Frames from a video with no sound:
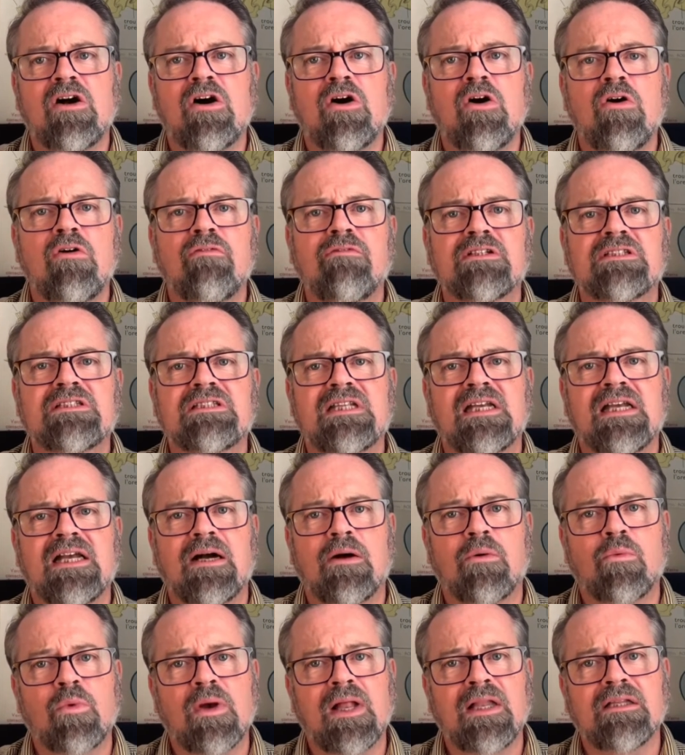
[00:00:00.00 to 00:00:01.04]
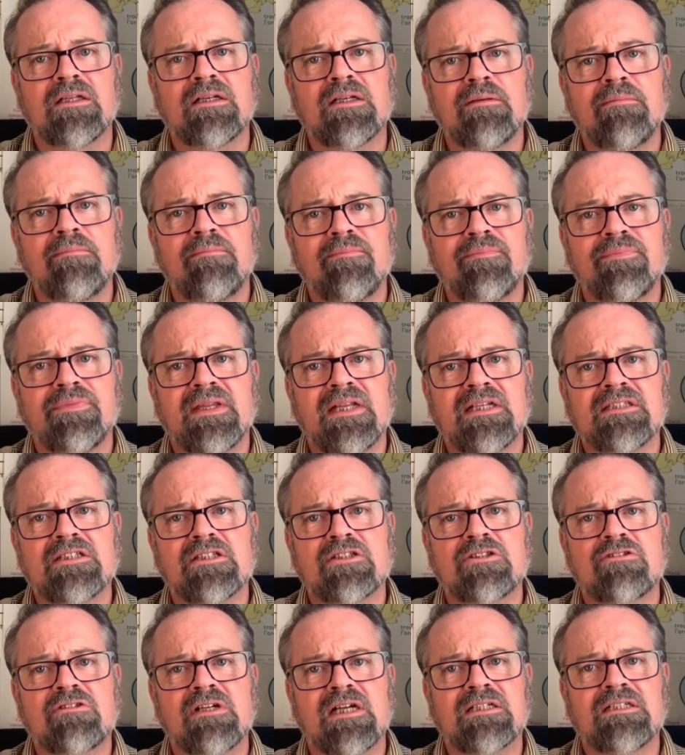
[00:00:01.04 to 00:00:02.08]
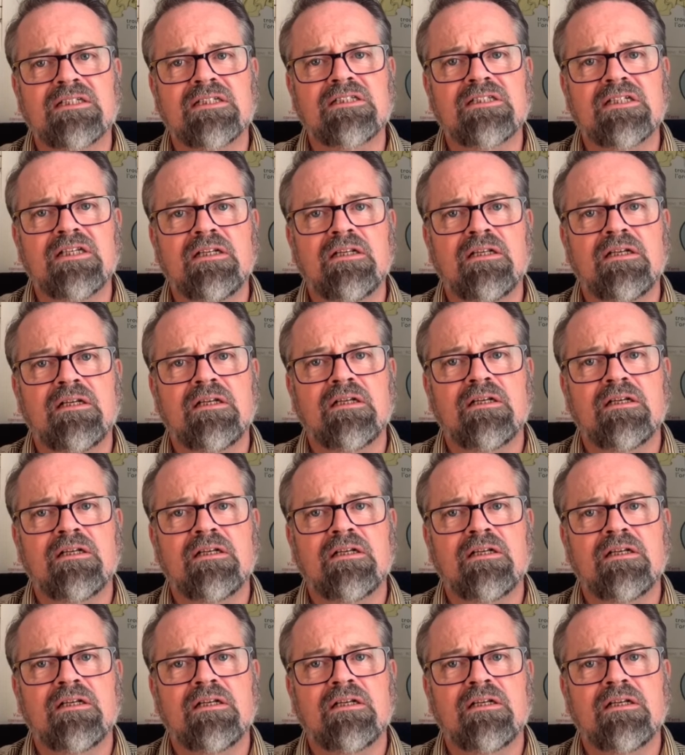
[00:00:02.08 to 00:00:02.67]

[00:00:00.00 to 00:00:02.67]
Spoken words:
overstay our welcome as a strategy,